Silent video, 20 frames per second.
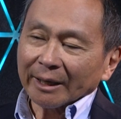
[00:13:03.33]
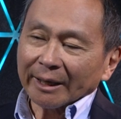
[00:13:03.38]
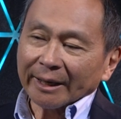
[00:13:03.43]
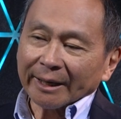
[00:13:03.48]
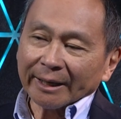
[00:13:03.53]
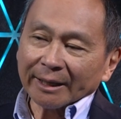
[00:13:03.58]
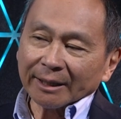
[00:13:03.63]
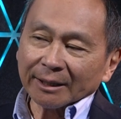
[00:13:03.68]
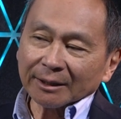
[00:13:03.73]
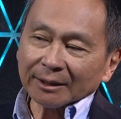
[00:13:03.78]

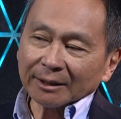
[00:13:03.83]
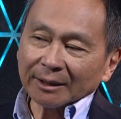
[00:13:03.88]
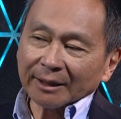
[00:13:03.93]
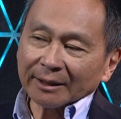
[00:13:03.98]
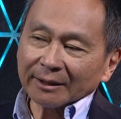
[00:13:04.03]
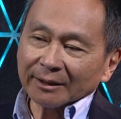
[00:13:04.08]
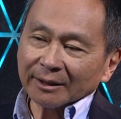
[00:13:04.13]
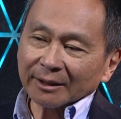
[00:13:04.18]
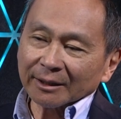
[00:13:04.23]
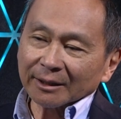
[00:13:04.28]
And
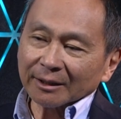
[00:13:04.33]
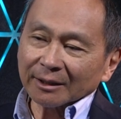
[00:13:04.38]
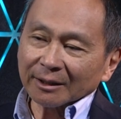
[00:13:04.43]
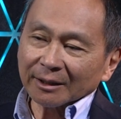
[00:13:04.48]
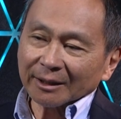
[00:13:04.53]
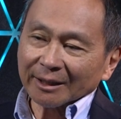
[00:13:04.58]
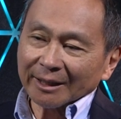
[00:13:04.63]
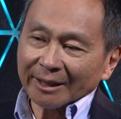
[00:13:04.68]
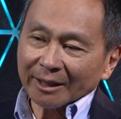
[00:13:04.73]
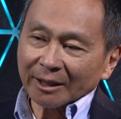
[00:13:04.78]
I
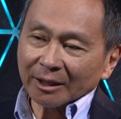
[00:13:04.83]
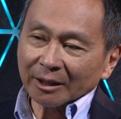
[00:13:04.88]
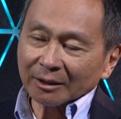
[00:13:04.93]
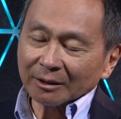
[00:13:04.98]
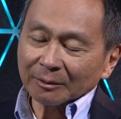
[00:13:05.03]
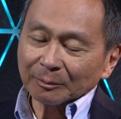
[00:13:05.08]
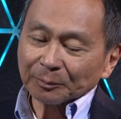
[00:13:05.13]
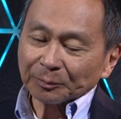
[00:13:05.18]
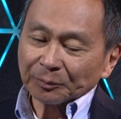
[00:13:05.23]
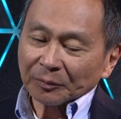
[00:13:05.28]
think,
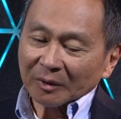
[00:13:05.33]
again,